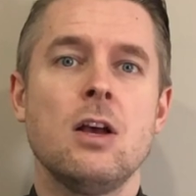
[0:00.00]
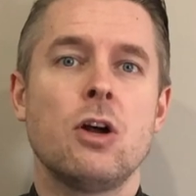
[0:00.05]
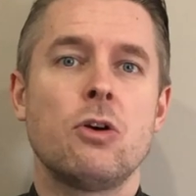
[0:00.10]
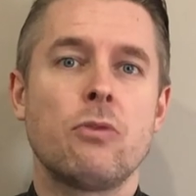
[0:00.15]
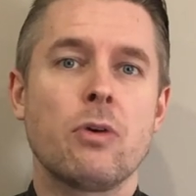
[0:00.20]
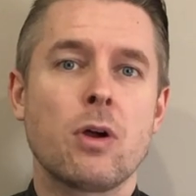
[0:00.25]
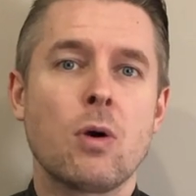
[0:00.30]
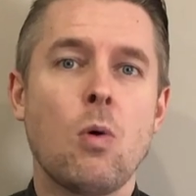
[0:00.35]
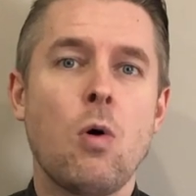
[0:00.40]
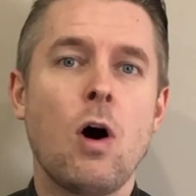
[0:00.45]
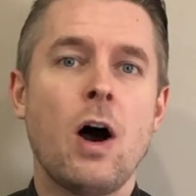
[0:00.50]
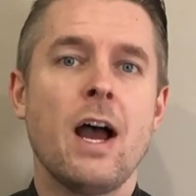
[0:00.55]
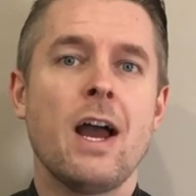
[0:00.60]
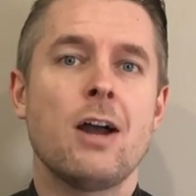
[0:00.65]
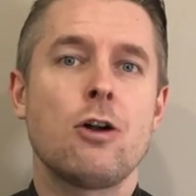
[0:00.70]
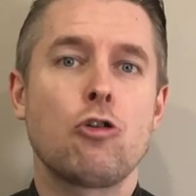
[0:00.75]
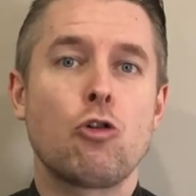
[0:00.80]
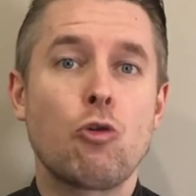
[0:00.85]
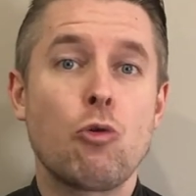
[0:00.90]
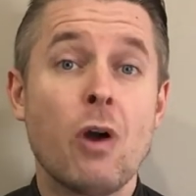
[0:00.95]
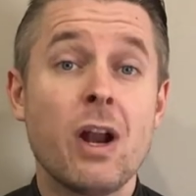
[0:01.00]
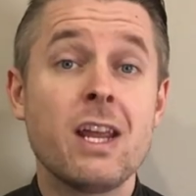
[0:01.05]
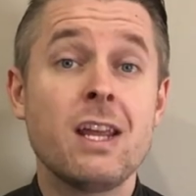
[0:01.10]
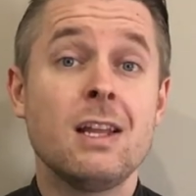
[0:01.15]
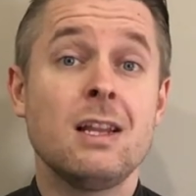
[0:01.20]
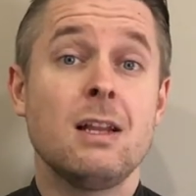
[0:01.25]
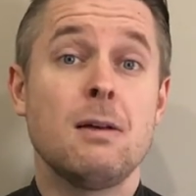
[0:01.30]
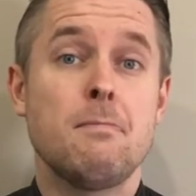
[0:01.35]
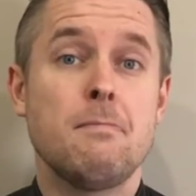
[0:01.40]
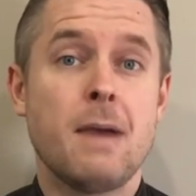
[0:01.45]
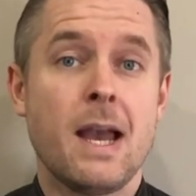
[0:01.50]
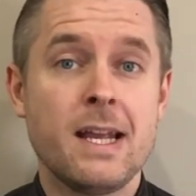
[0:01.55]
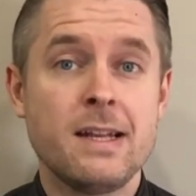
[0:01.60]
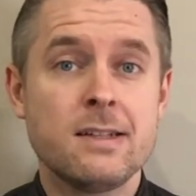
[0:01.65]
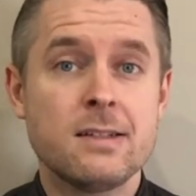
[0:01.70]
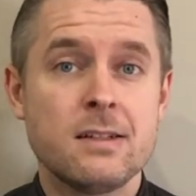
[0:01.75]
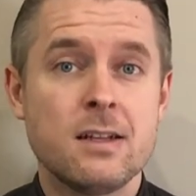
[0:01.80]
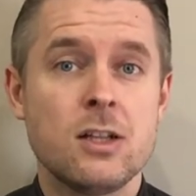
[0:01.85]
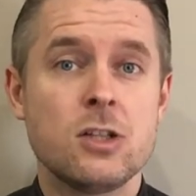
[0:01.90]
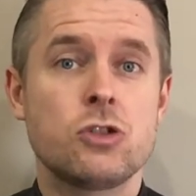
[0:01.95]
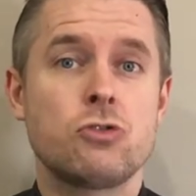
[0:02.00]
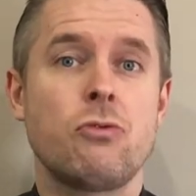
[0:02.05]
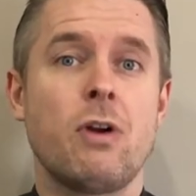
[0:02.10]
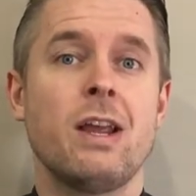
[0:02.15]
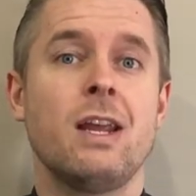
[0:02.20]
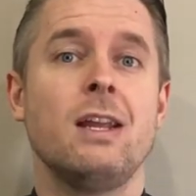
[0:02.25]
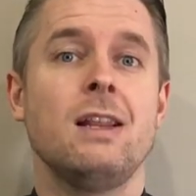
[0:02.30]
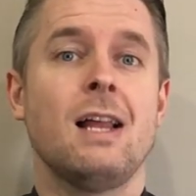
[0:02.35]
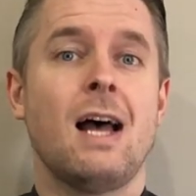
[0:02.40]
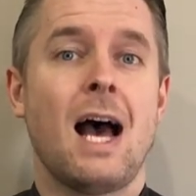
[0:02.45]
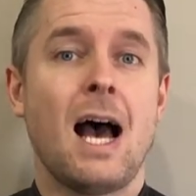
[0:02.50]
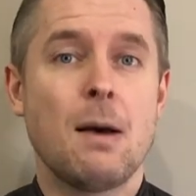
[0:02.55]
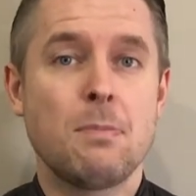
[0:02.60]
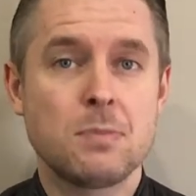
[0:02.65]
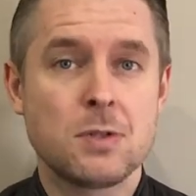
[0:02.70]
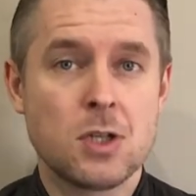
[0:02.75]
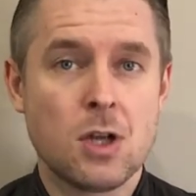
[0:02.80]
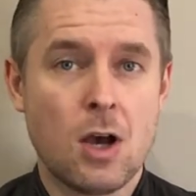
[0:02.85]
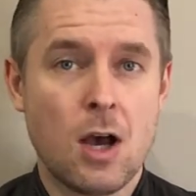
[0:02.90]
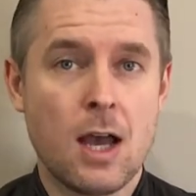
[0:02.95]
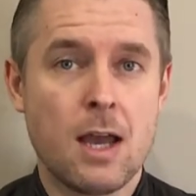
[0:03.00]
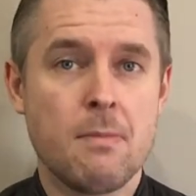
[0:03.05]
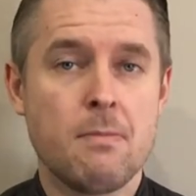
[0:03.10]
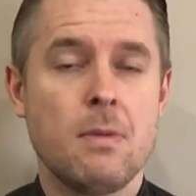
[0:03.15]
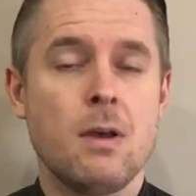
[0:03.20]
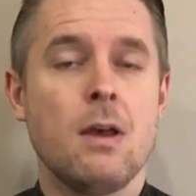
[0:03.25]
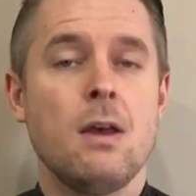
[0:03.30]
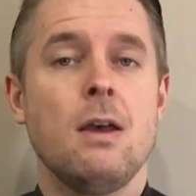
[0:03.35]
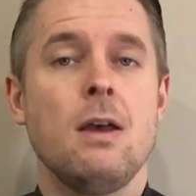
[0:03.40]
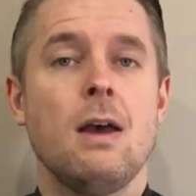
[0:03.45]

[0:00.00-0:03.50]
require regular maintenance, regular uptime.